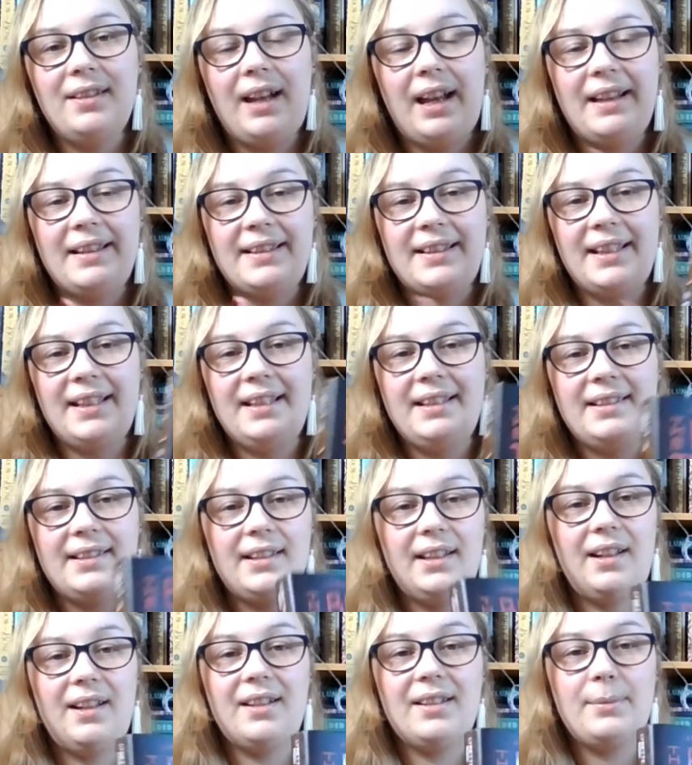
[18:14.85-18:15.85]
as it is
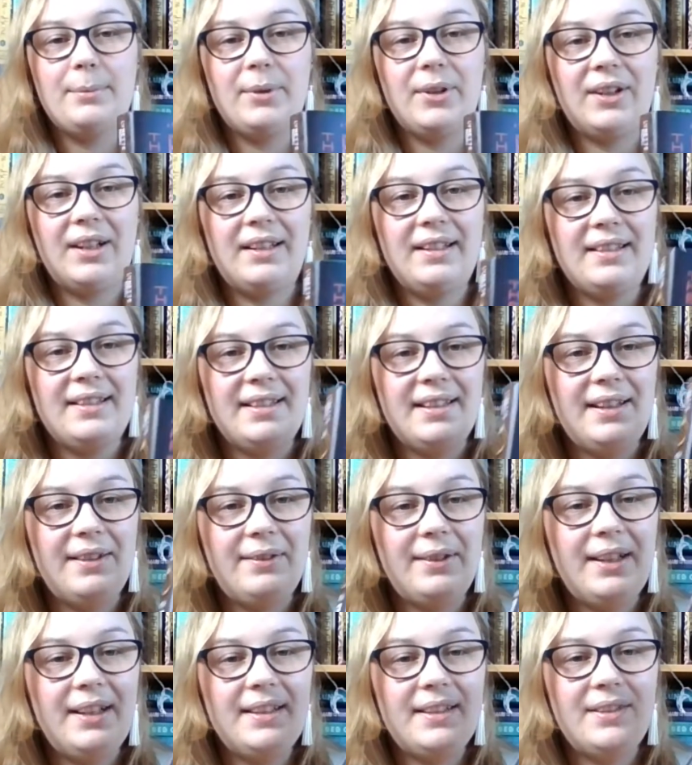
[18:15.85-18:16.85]
the last book in the
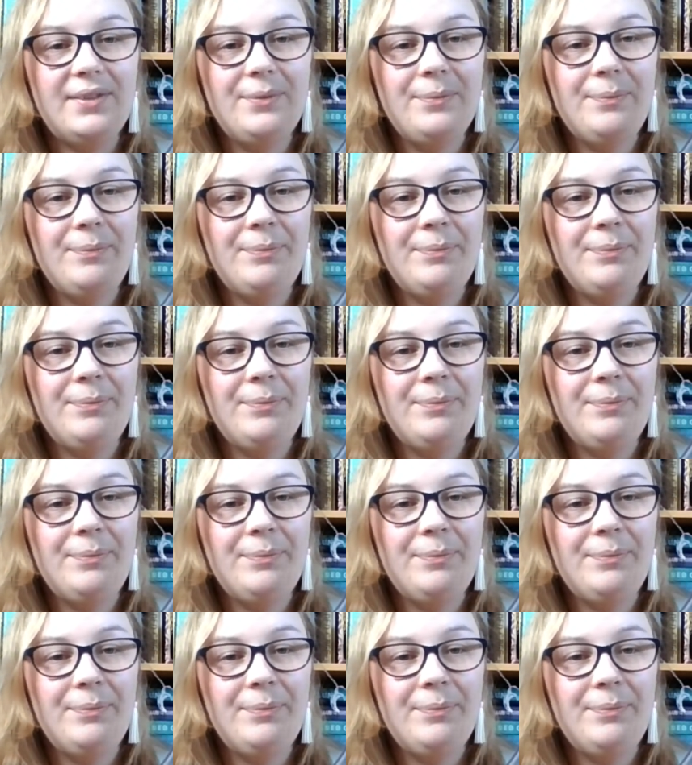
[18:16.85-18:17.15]
series.